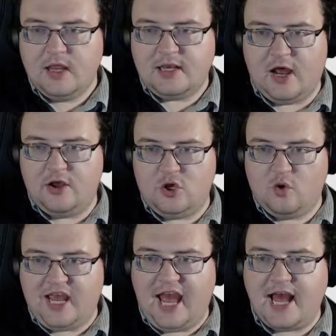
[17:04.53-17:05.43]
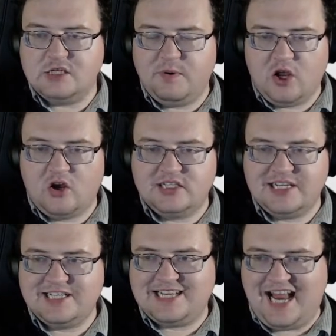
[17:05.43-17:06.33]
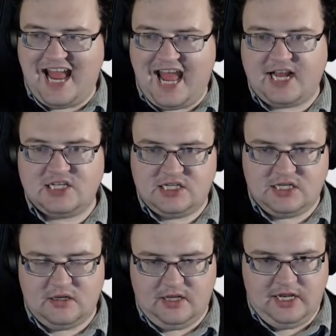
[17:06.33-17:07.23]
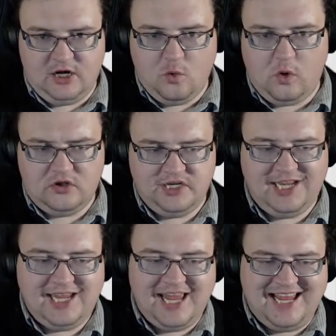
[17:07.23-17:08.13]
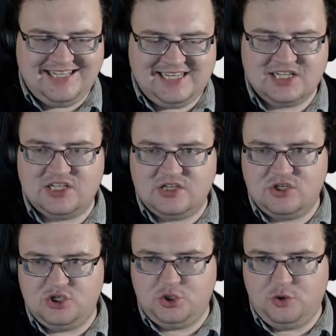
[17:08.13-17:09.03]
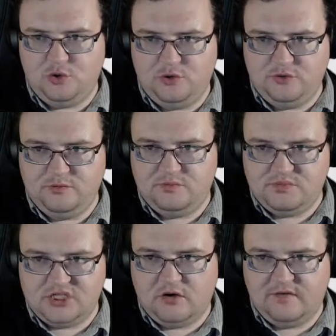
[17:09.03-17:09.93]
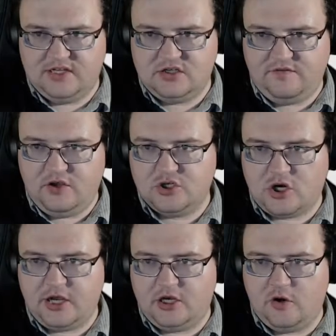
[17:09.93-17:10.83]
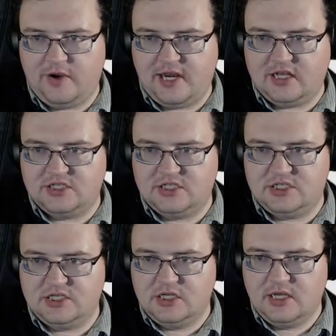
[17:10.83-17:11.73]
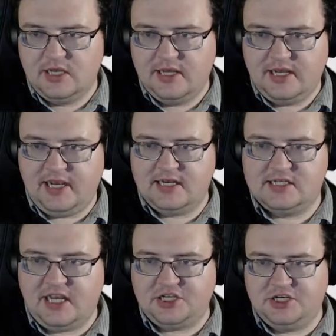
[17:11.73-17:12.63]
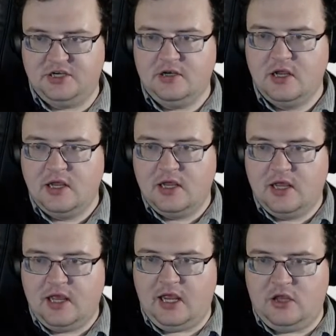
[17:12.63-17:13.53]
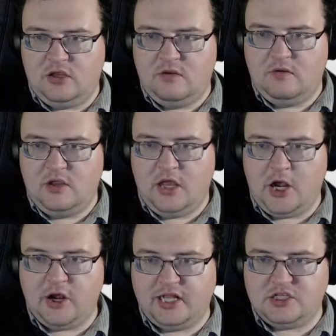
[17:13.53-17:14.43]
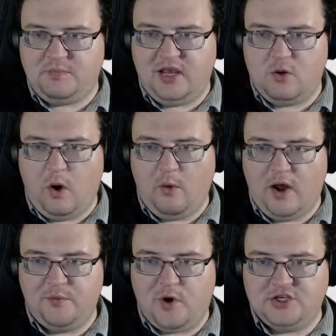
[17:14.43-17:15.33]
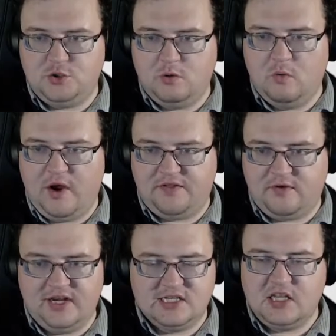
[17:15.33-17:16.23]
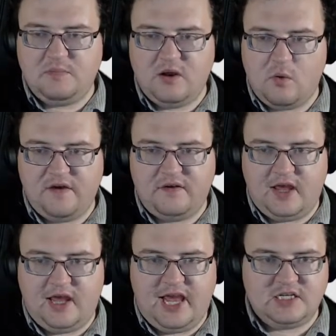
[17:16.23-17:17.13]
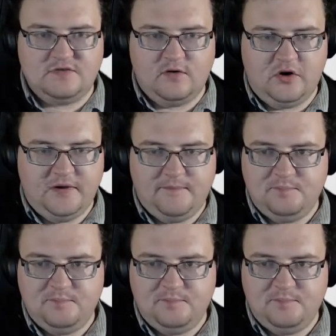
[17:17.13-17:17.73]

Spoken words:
Now your CAS, because it is an X inequality, it doesn't do solver. So if you try and go analysis intersection, it only lets you pick y1, y2, or y3. It doesn't let you pick x4.